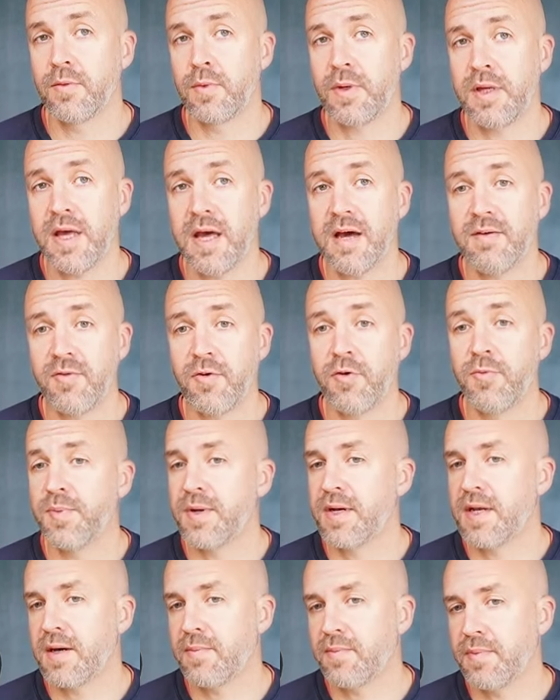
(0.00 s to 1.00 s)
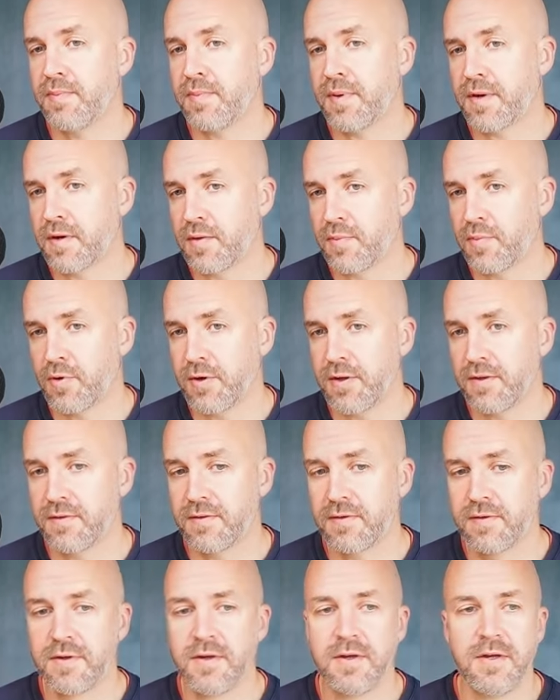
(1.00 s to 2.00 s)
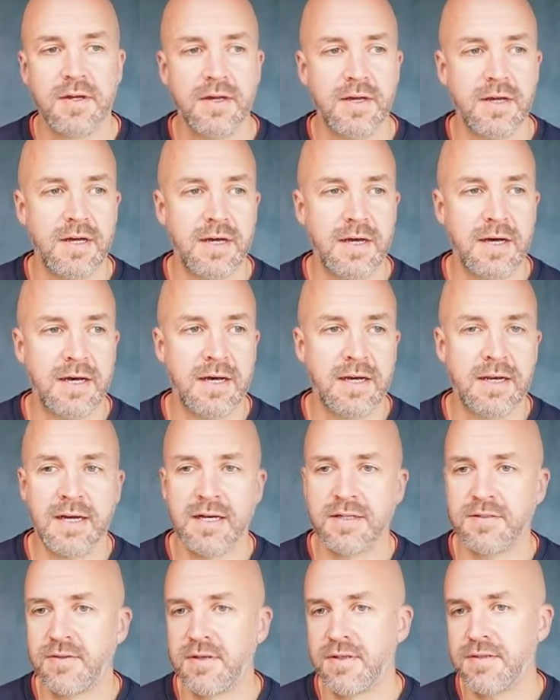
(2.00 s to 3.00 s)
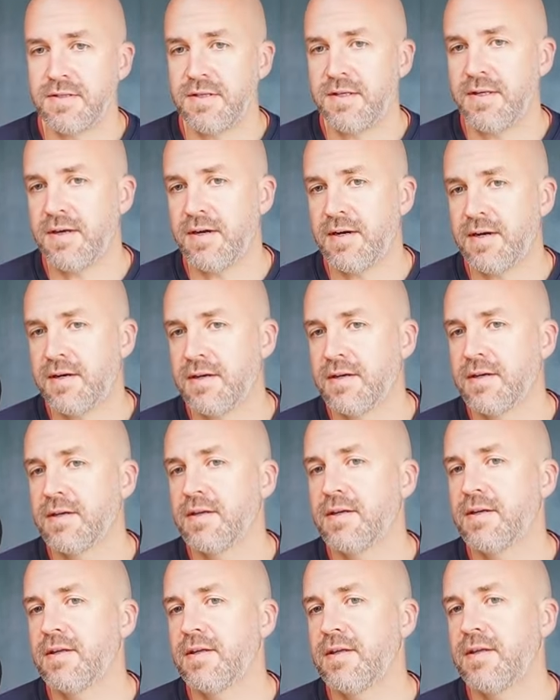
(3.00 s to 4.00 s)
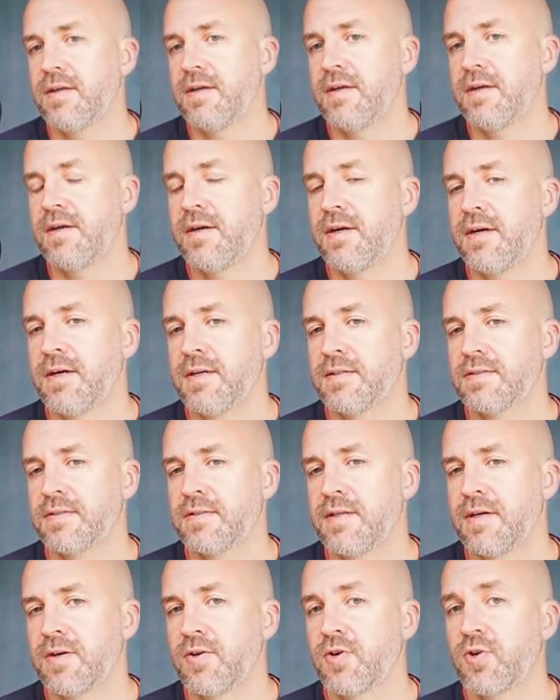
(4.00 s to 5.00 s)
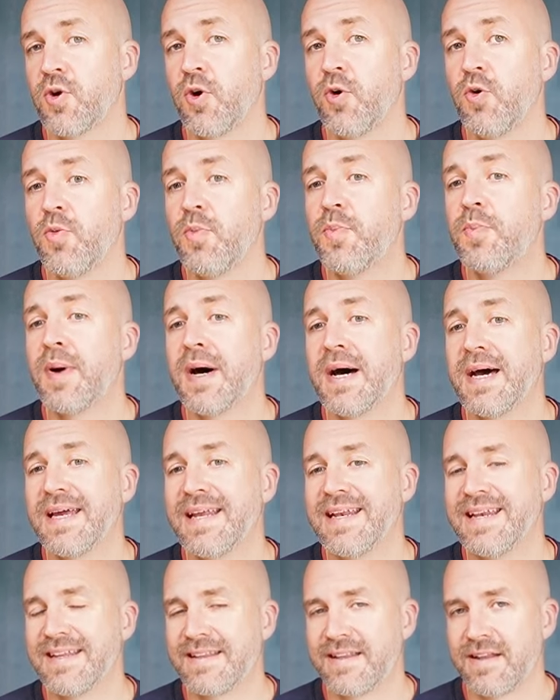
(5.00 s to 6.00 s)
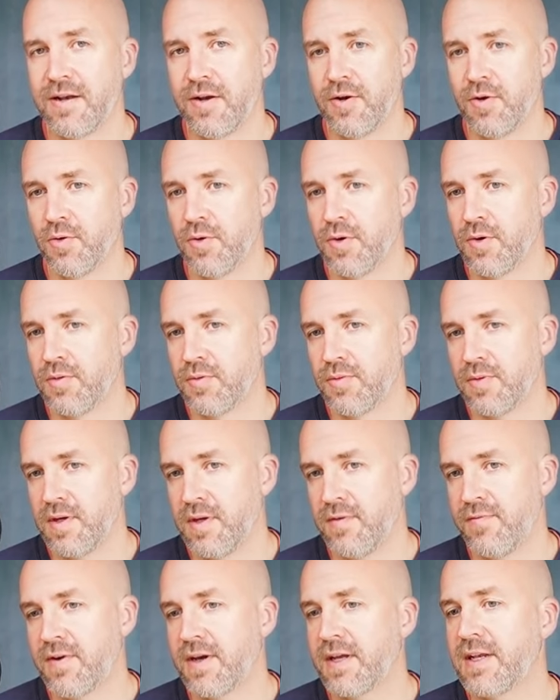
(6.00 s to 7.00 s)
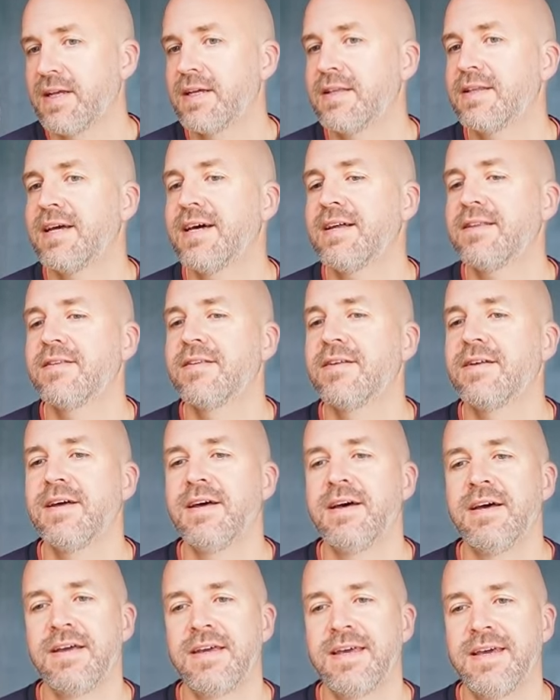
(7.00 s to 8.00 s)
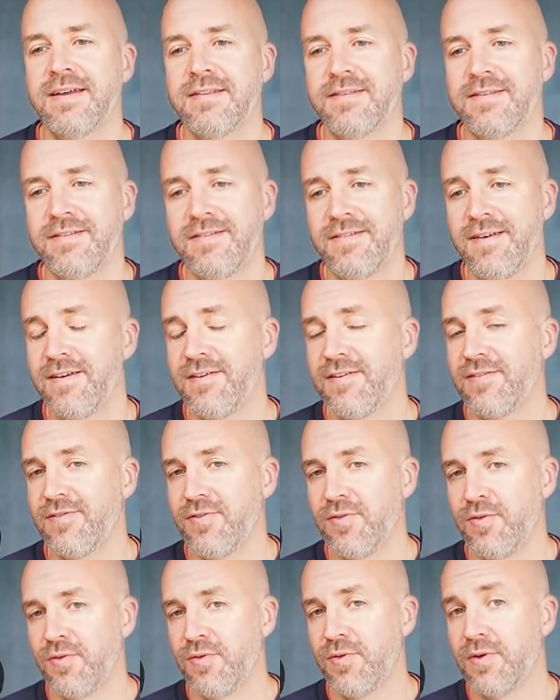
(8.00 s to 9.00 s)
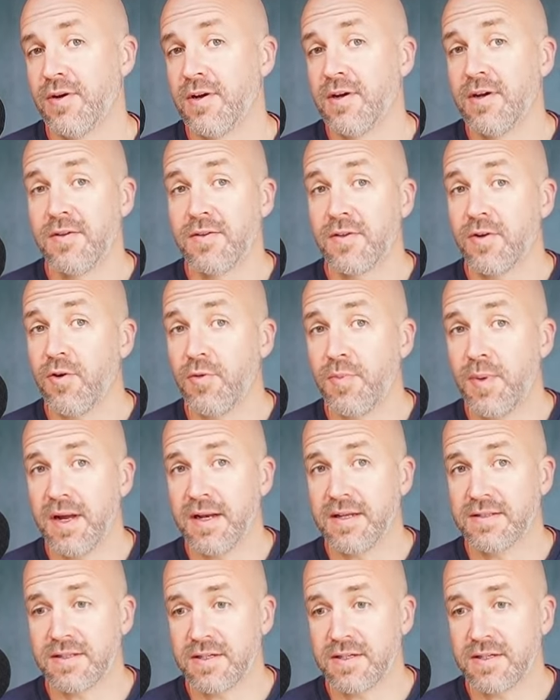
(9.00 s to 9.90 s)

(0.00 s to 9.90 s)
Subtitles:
We have opened up PowerPoint. And as you can see here, here's the Copilot logo. If I click that, I get taken to the Copilot